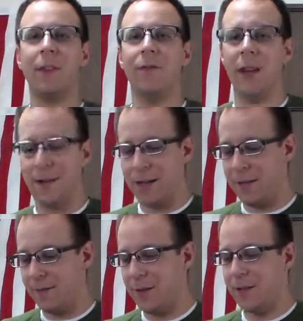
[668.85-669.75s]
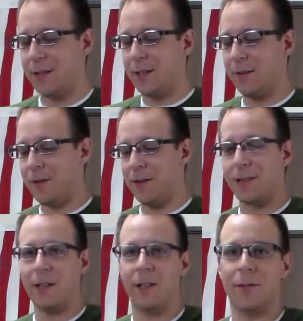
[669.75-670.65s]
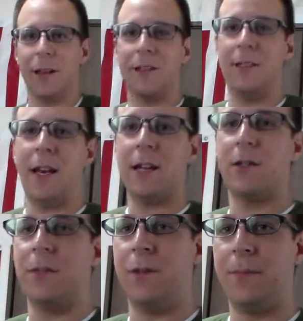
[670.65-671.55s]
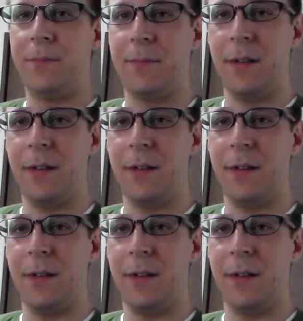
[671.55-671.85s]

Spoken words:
Very, very decent helmet. As you see, this one has the actual...